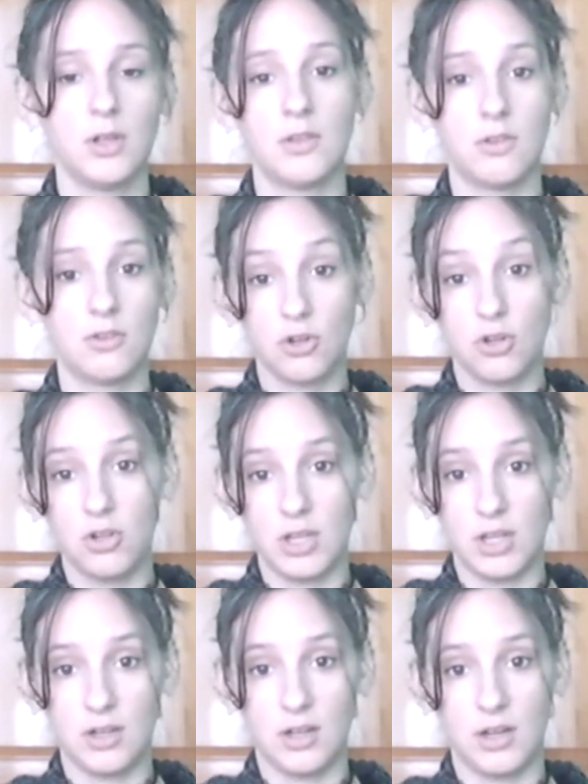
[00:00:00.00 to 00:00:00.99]
The sooner you
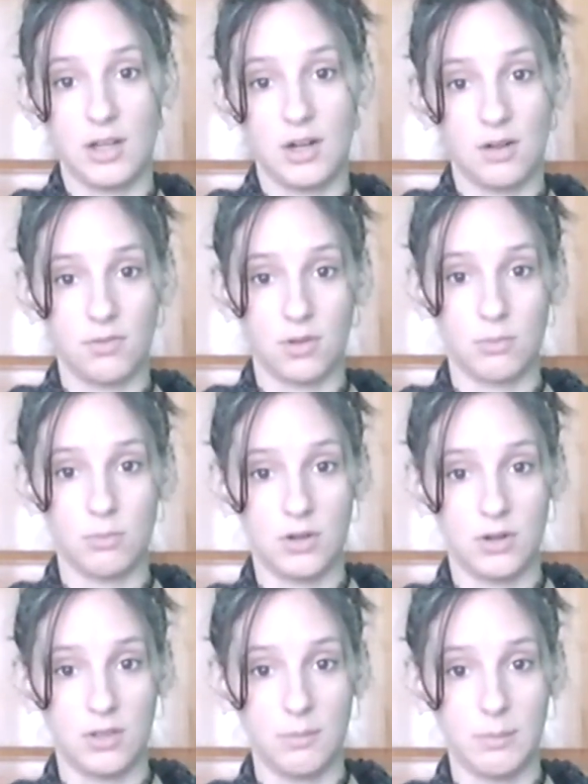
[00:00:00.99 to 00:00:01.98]
get done and get off the
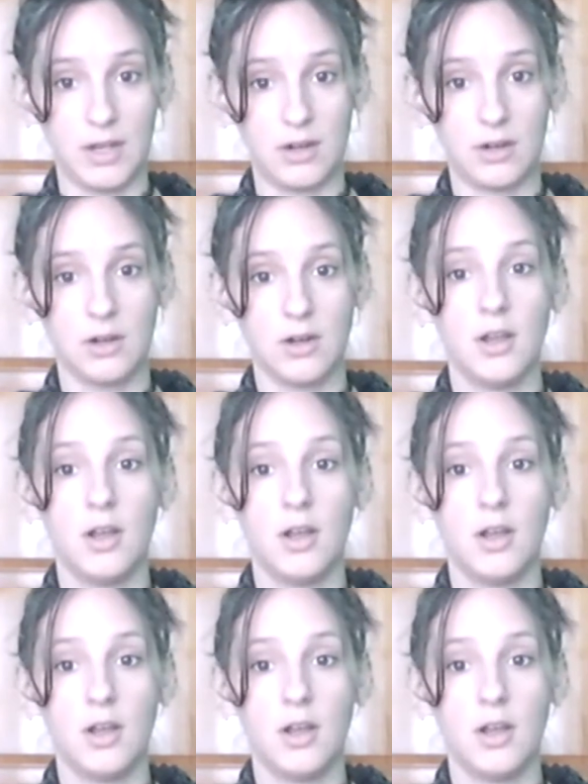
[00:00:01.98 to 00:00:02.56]
computer, the better.